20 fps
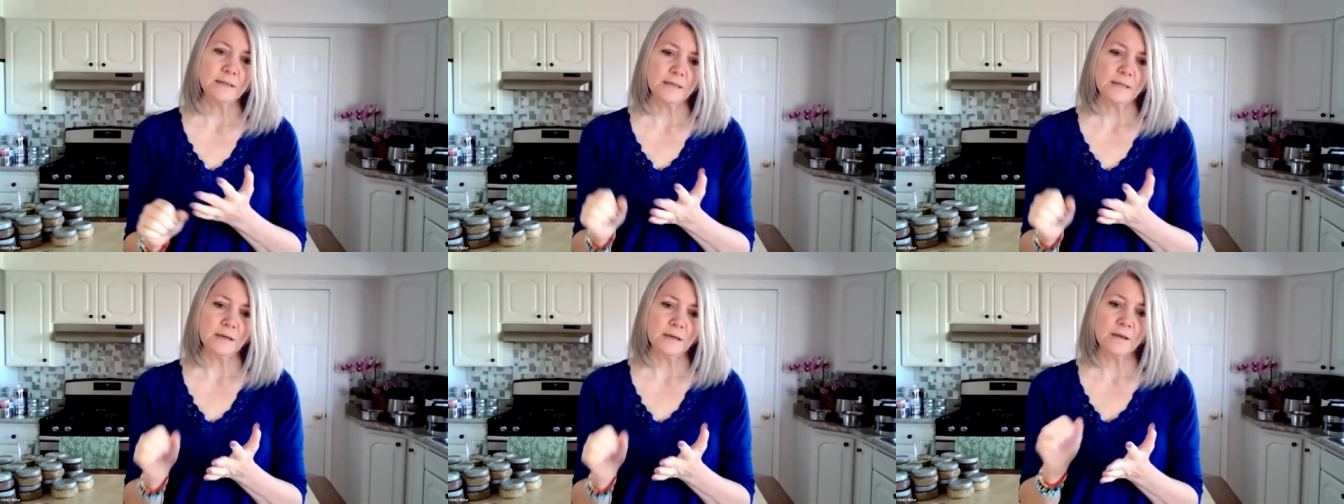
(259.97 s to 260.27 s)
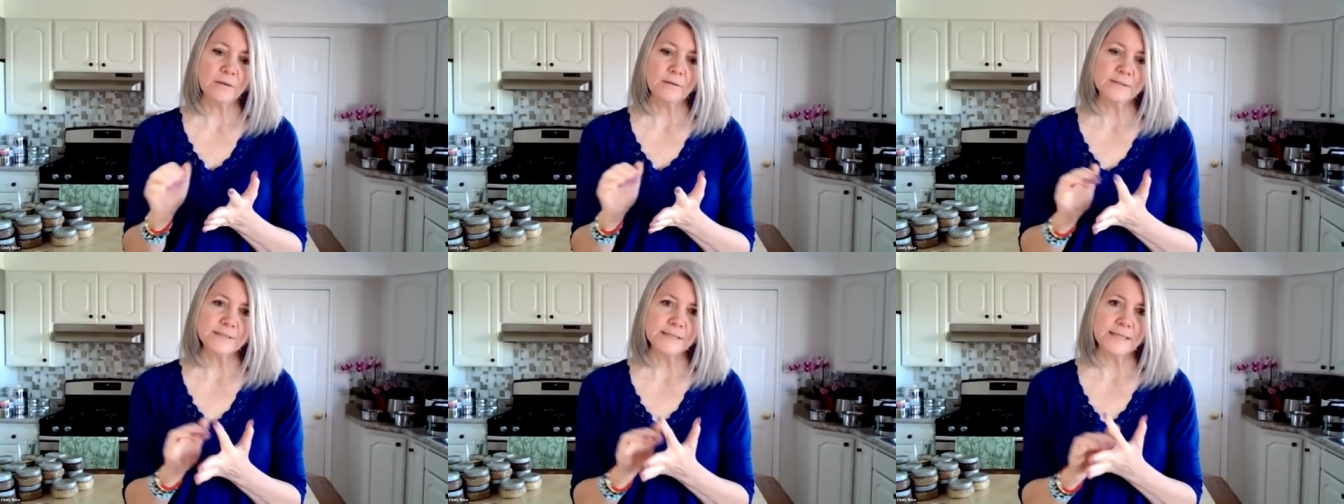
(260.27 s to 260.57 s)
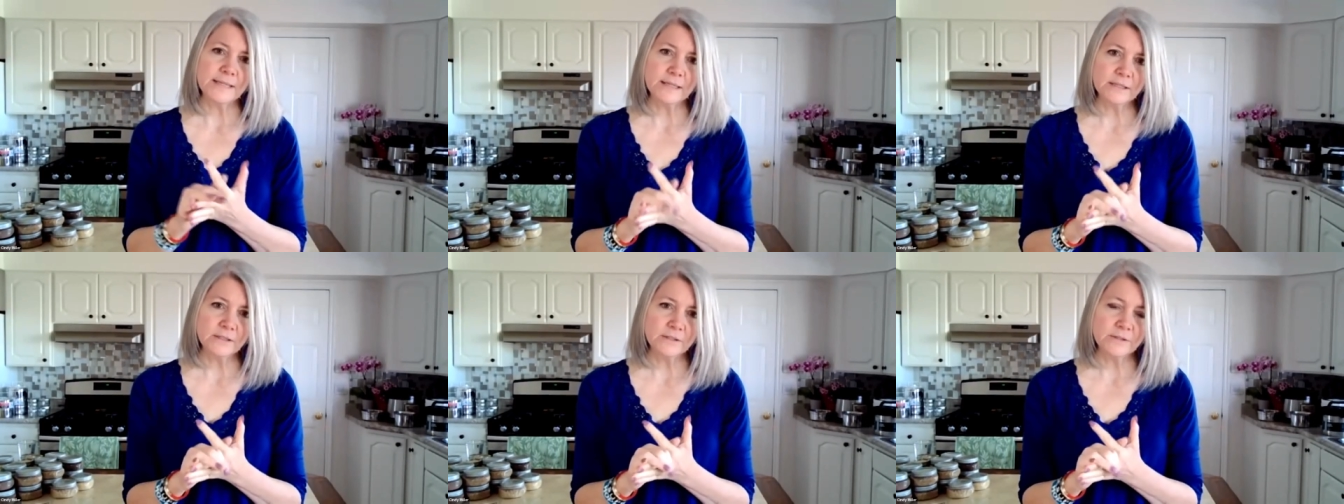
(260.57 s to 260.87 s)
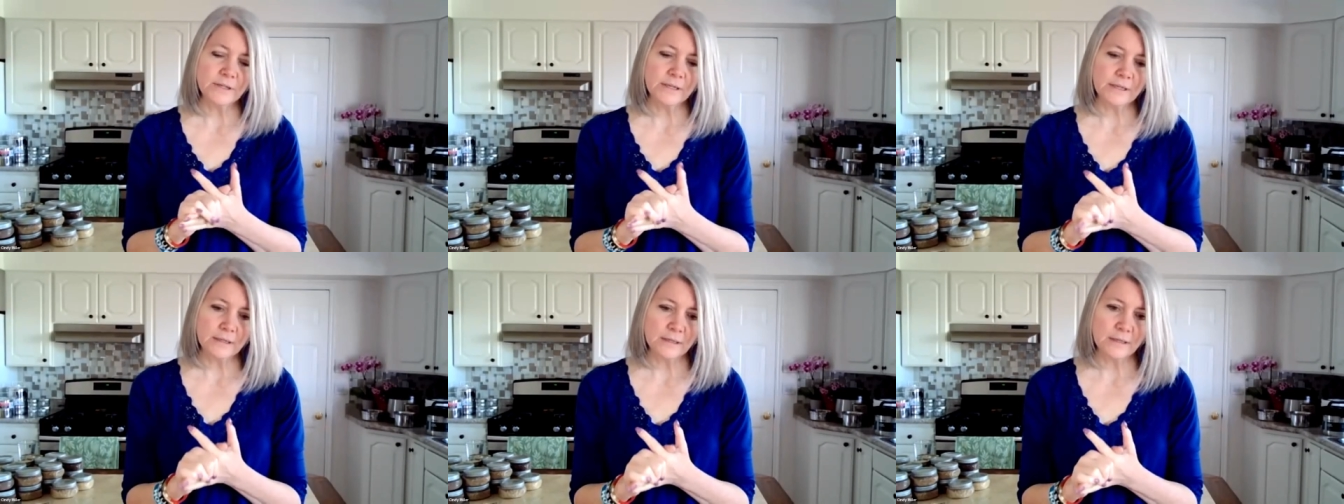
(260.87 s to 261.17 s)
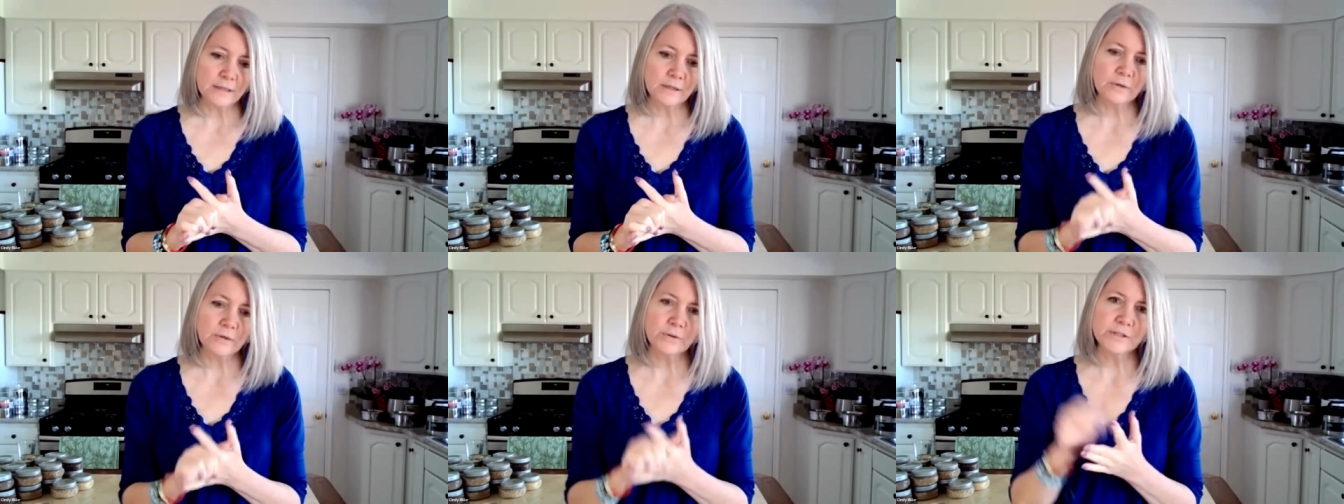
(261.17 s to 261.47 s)
and I'll send in,
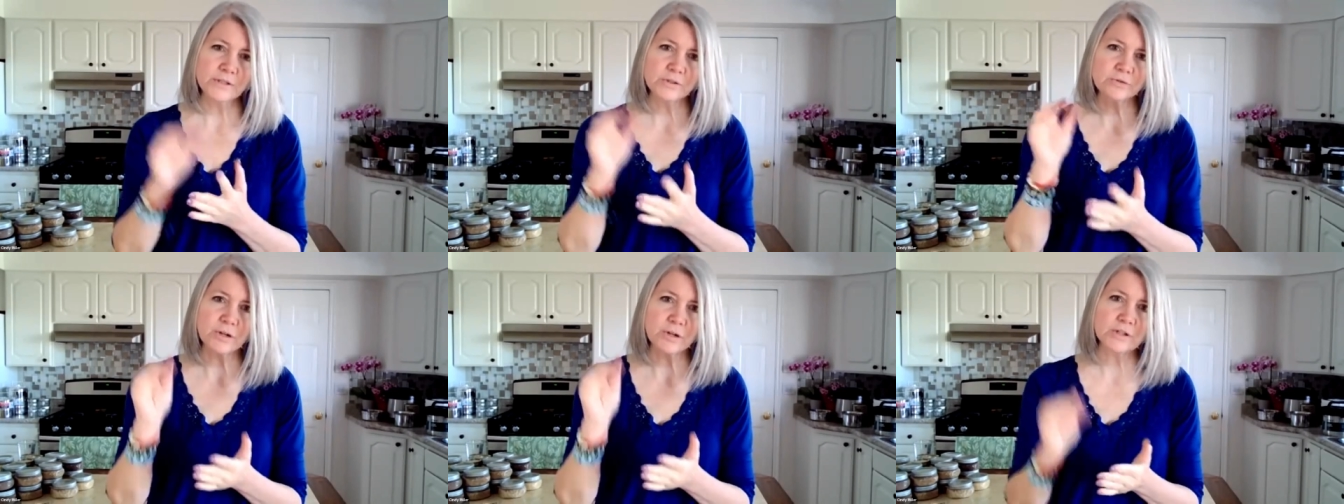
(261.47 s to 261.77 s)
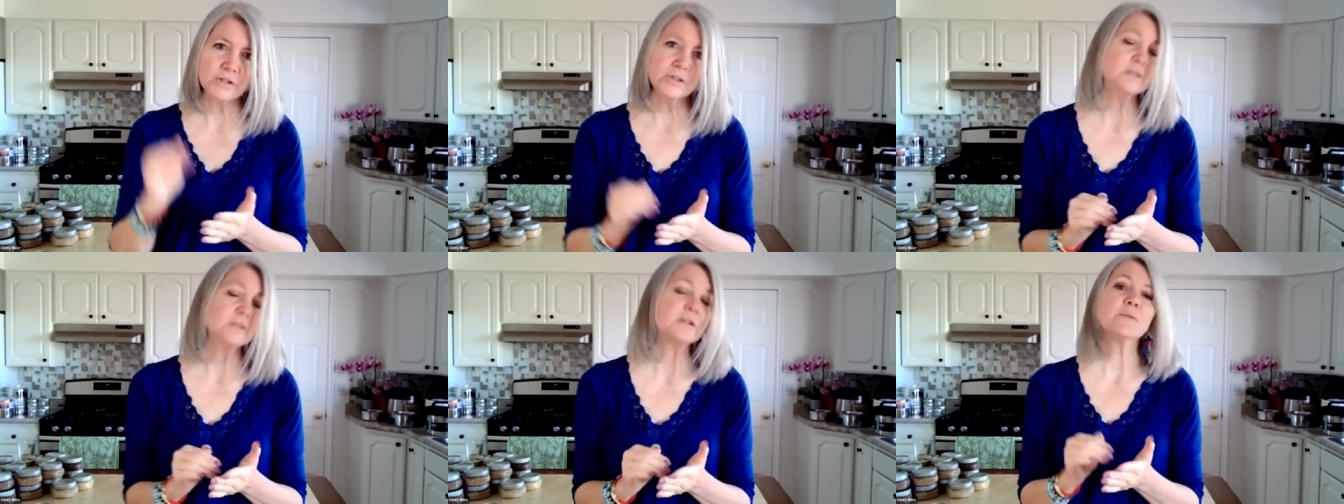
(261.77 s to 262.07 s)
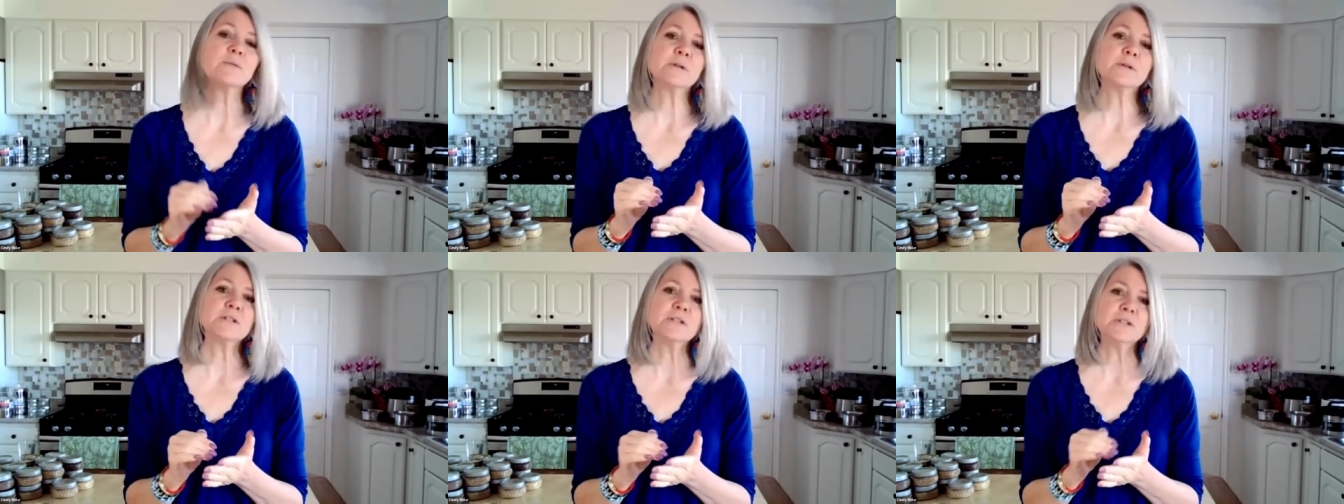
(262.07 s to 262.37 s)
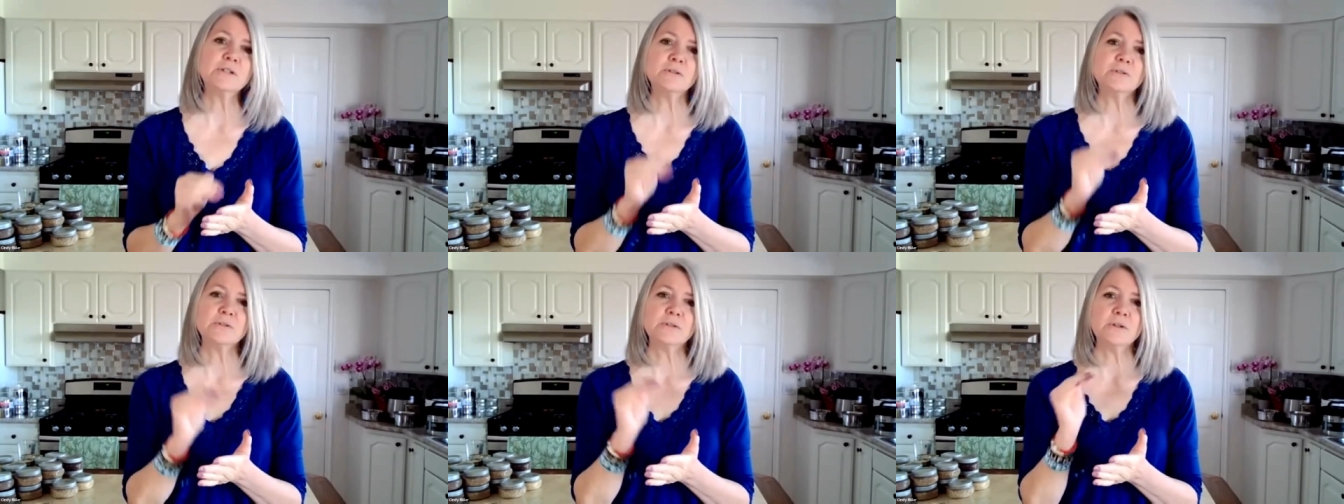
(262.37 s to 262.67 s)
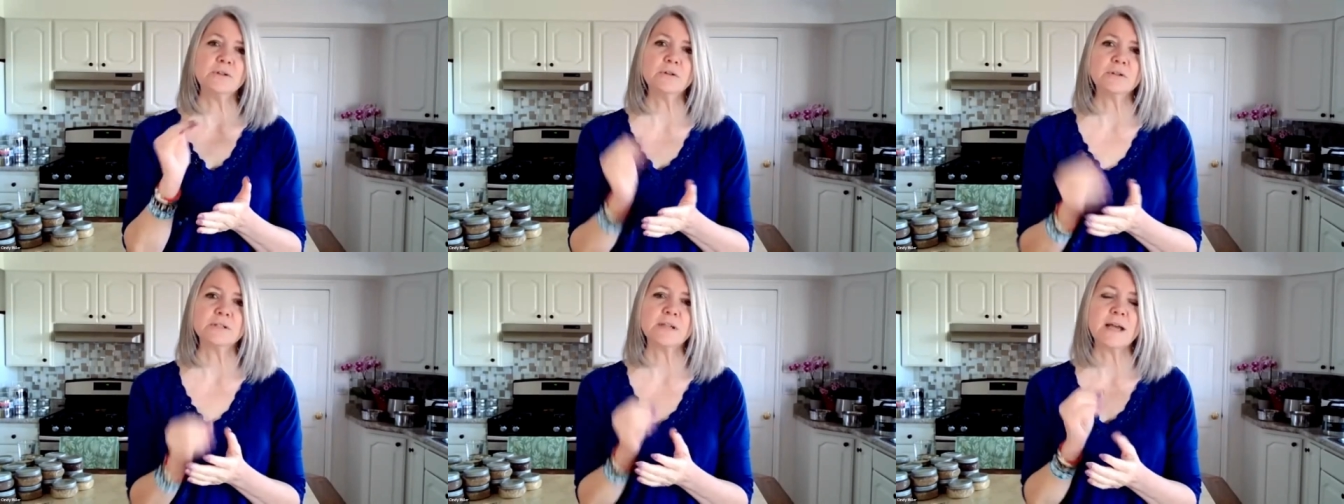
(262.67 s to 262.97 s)
you know, instructions on what to do so
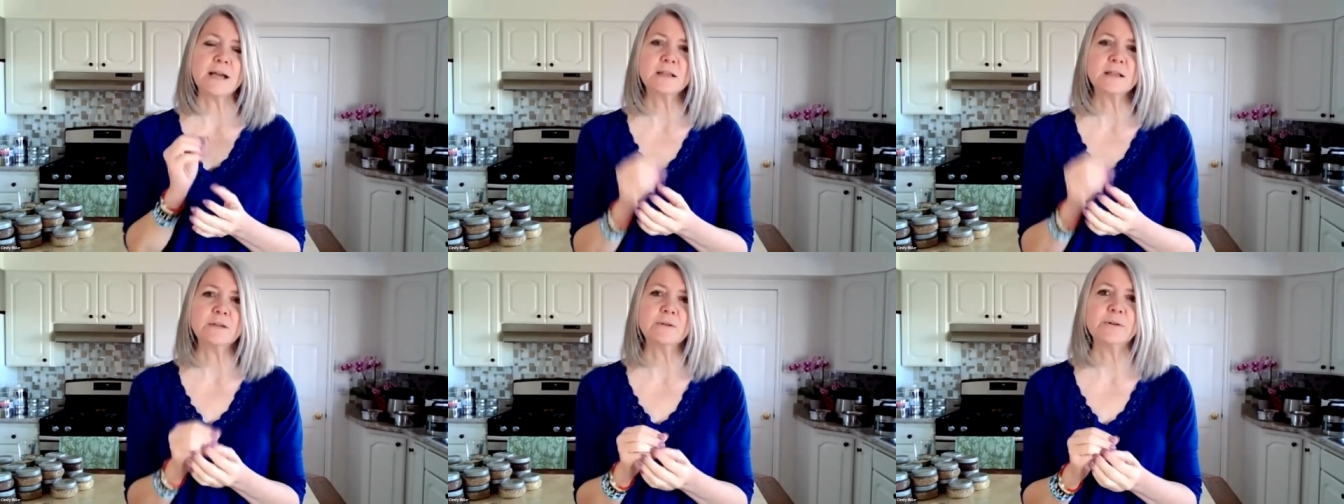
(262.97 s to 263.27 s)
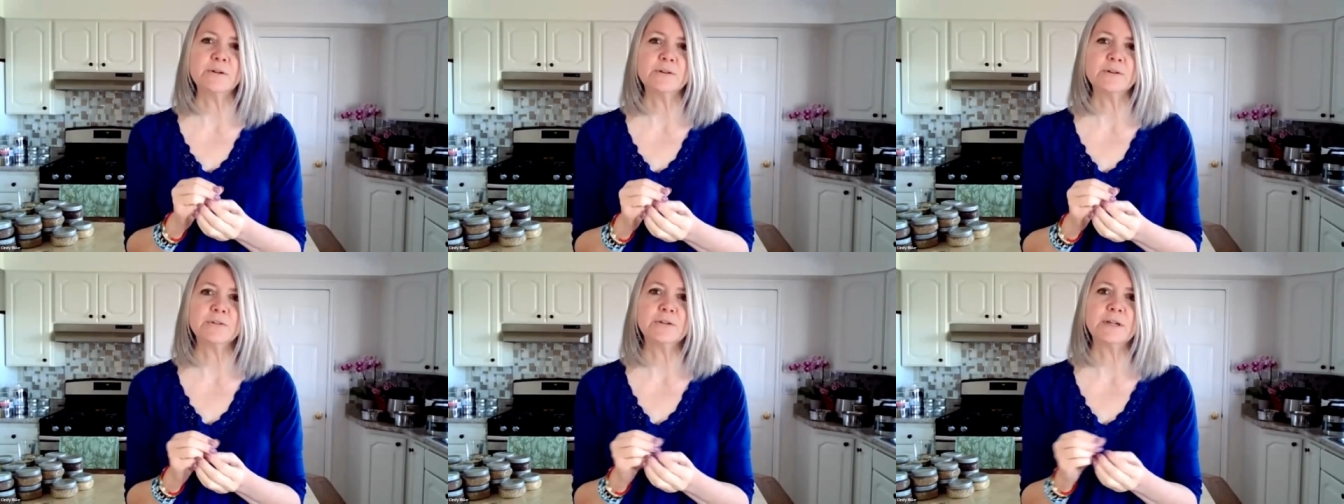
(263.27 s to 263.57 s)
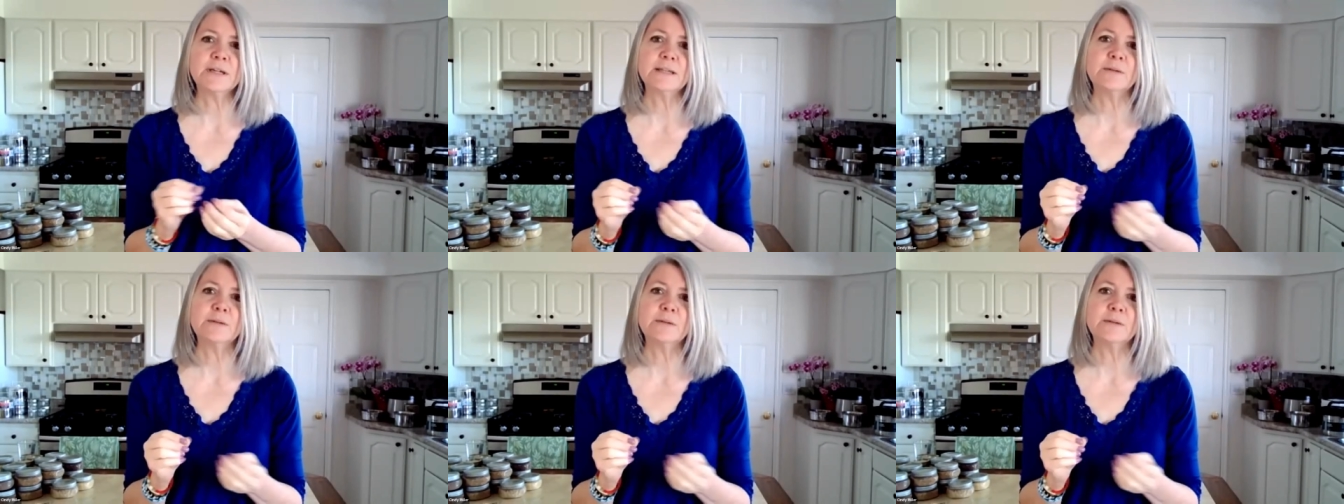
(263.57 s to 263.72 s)
you know exactly what you're doing.